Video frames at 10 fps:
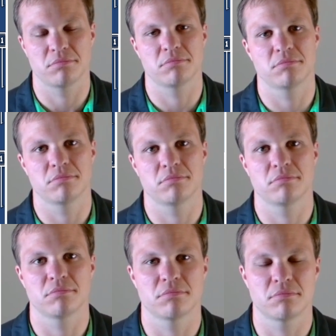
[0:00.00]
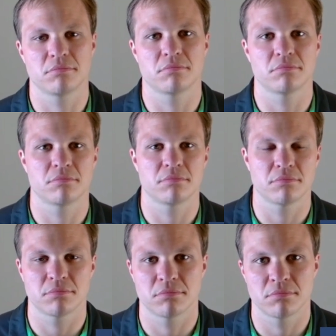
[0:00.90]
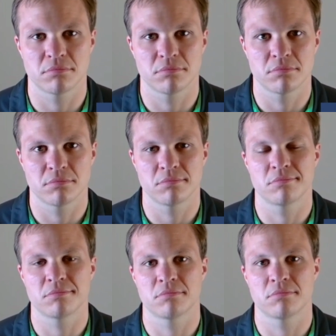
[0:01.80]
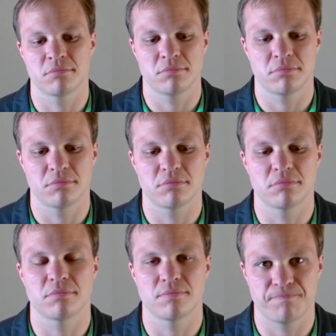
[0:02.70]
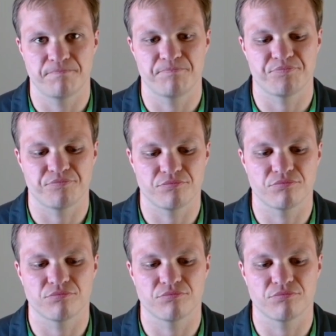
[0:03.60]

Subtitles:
(not speaking)